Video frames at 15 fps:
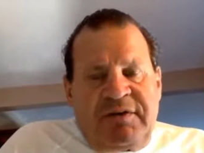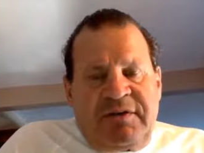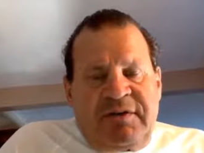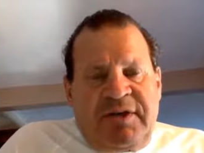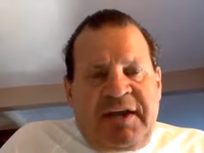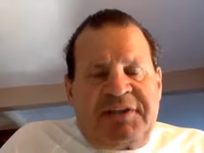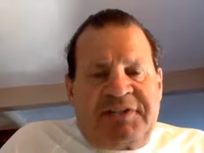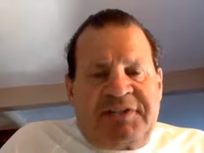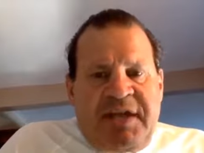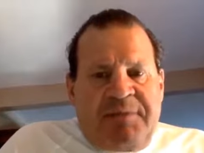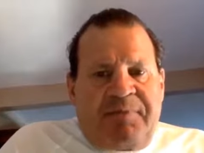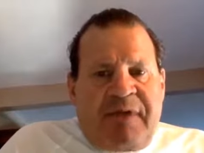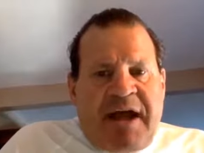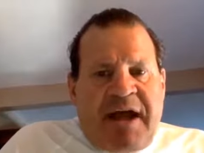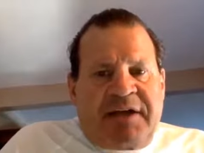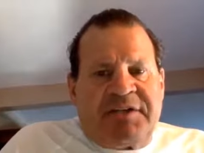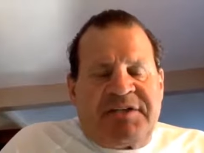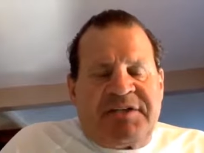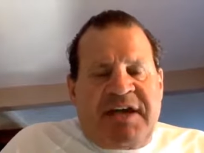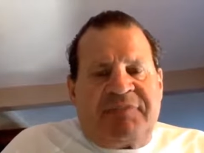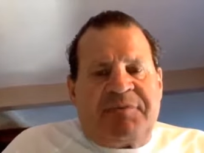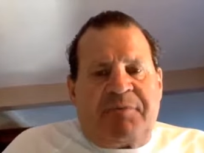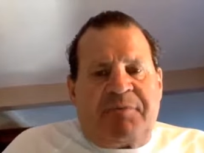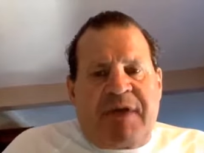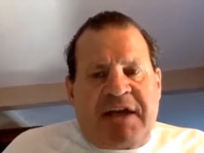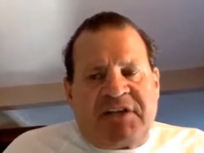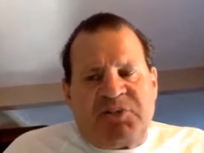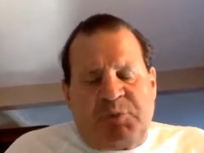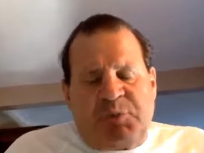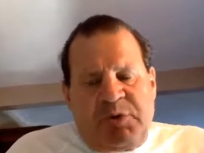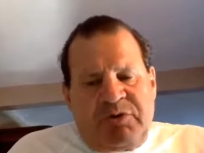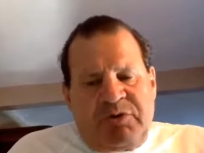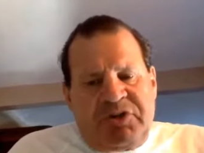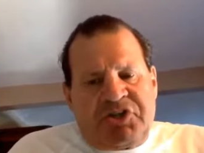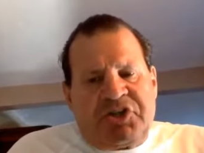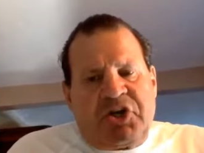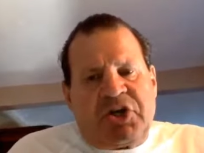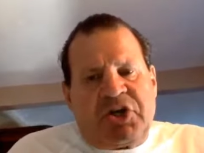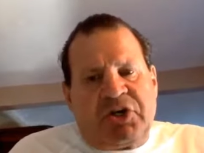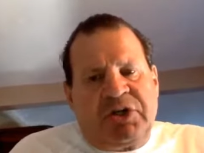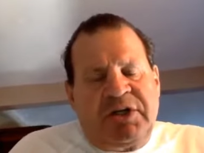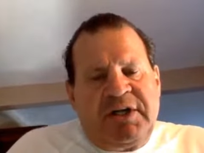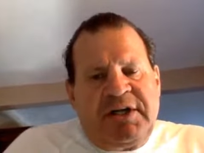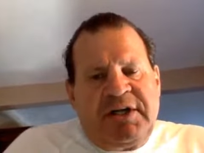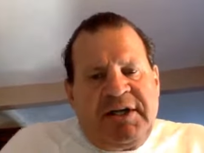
The next day in practice, after practice, we were in a circle,